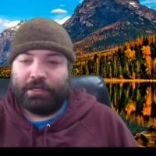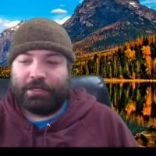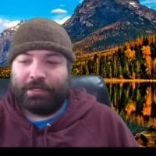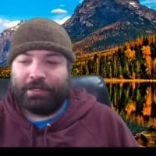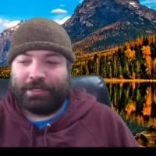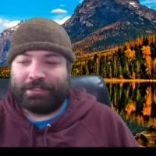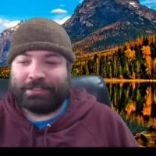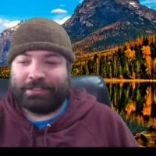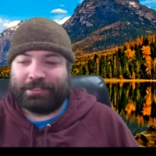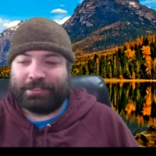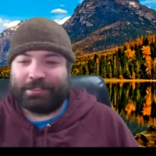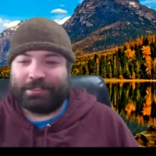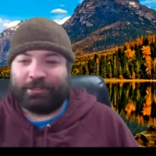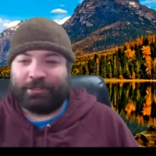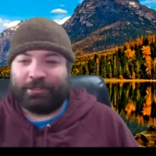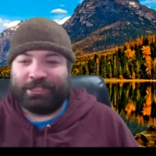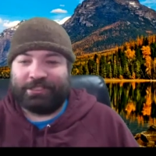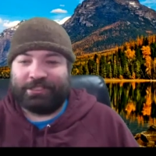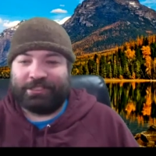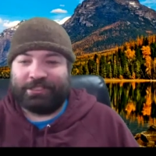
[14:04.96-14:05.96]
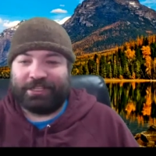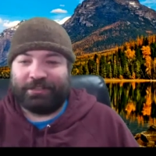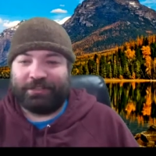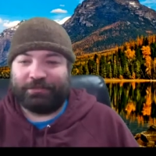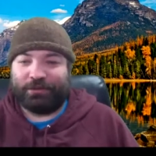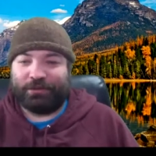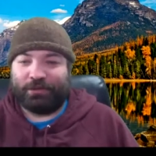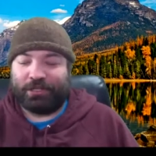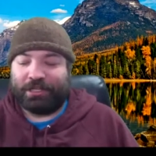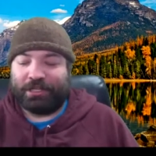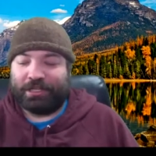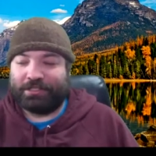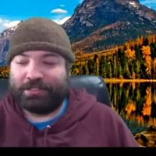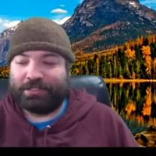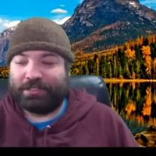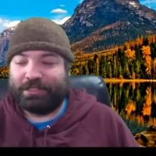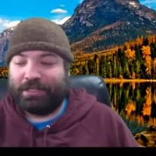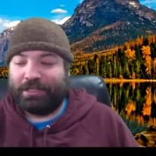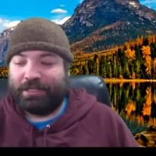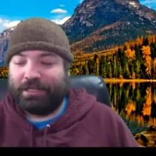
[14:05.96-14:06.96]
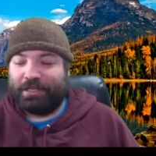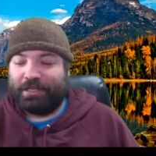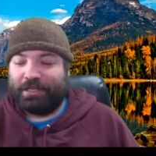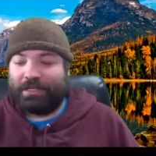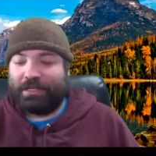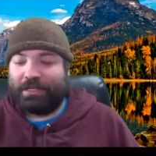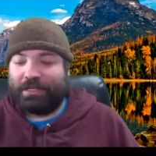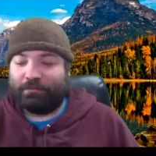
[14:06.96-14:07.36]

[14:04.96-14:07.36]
that's a big money saver for us. And